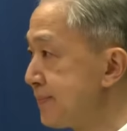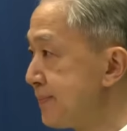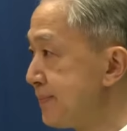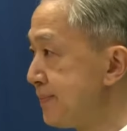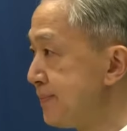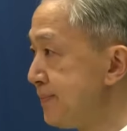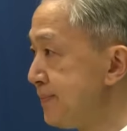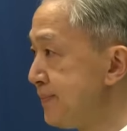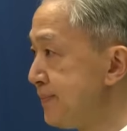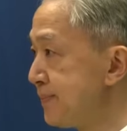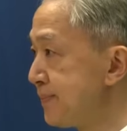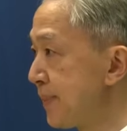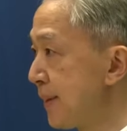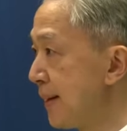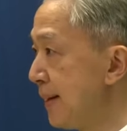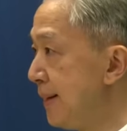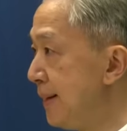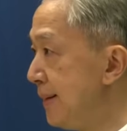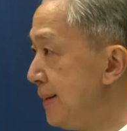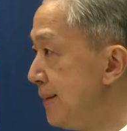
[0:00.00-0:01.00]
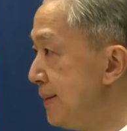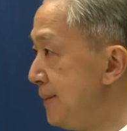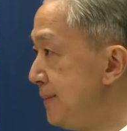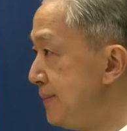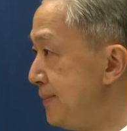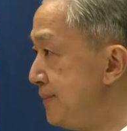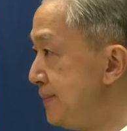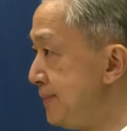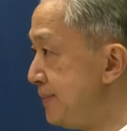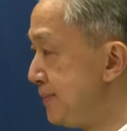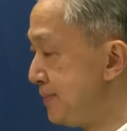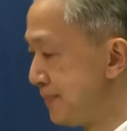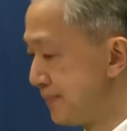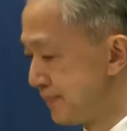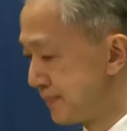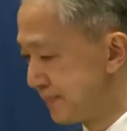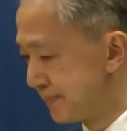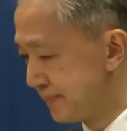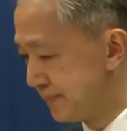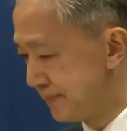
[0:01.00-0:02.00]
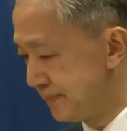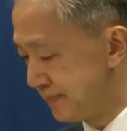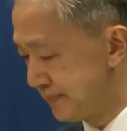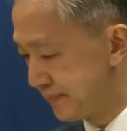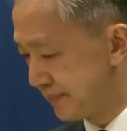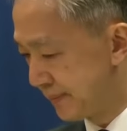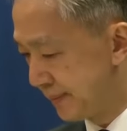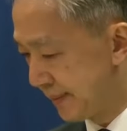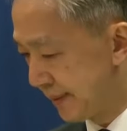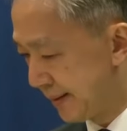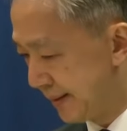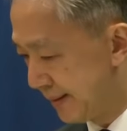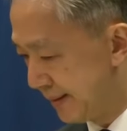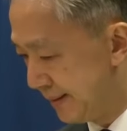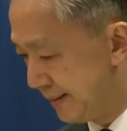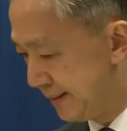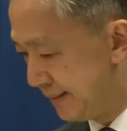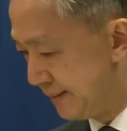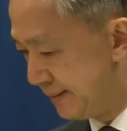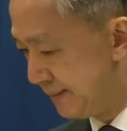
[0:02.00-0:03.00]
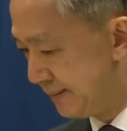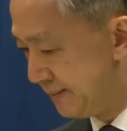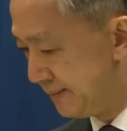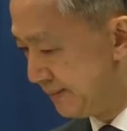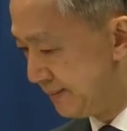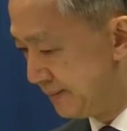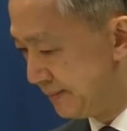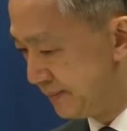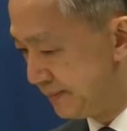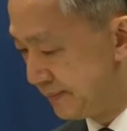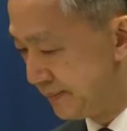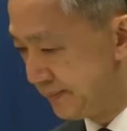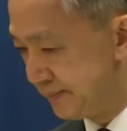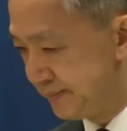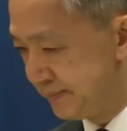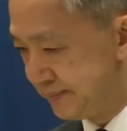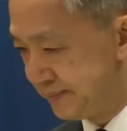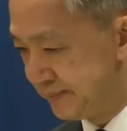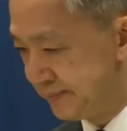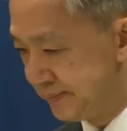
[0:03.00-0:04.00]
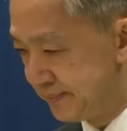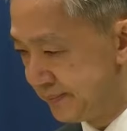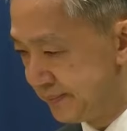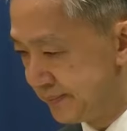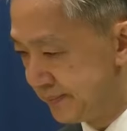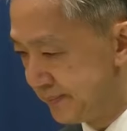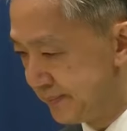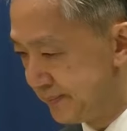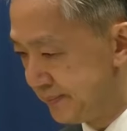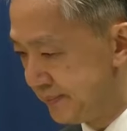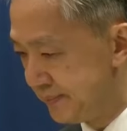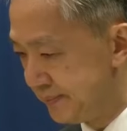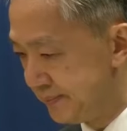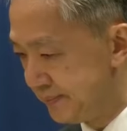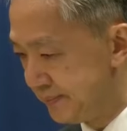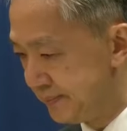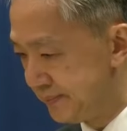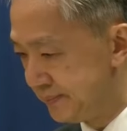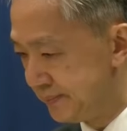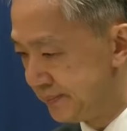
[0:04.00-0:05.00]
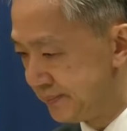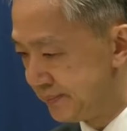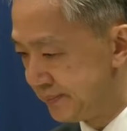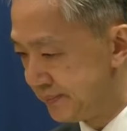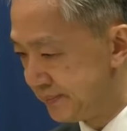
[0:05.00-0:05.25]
[no speech]